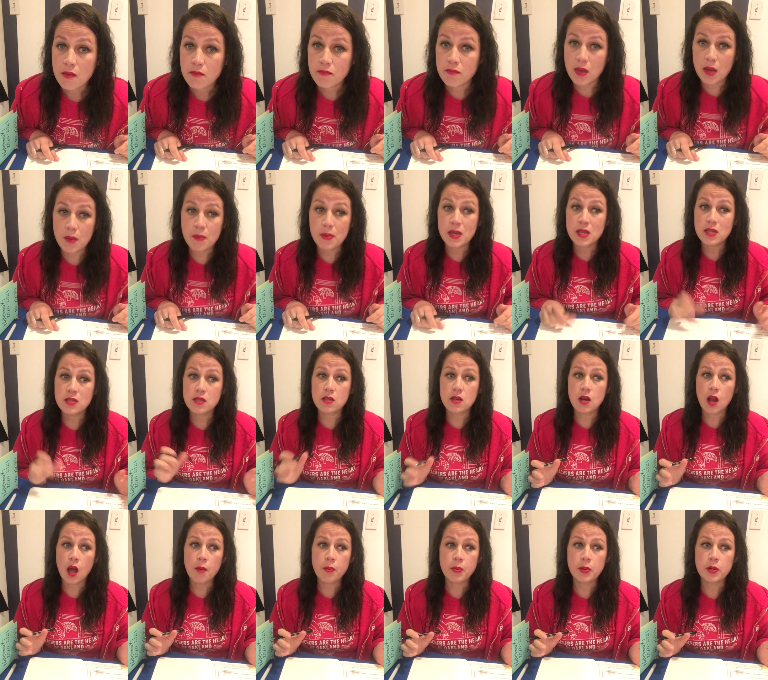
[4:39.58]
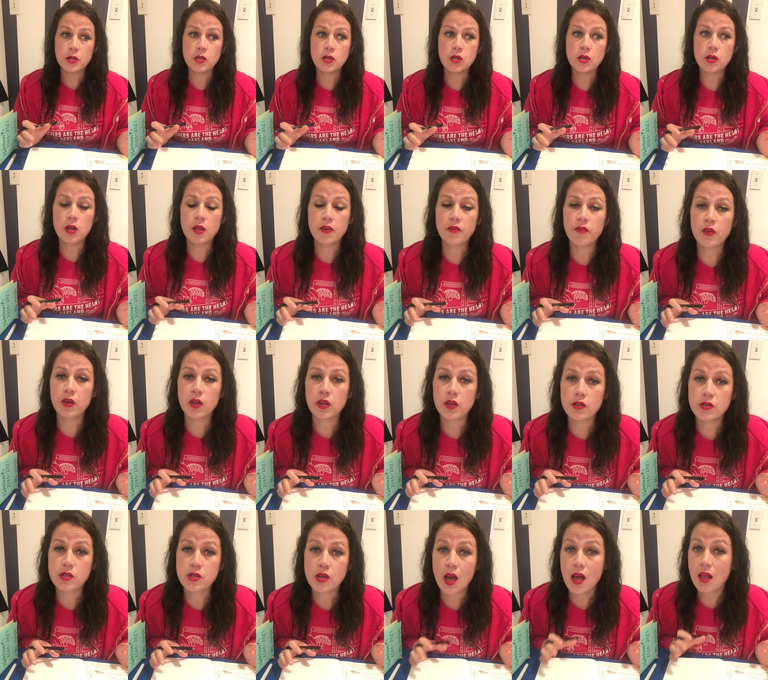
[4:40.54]
Maybe it's an opportunity for
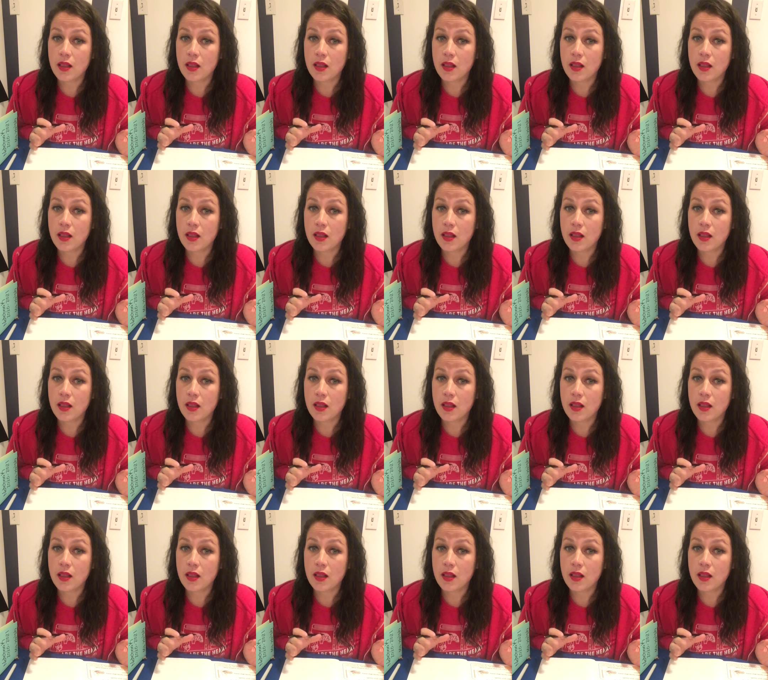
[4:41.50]
you to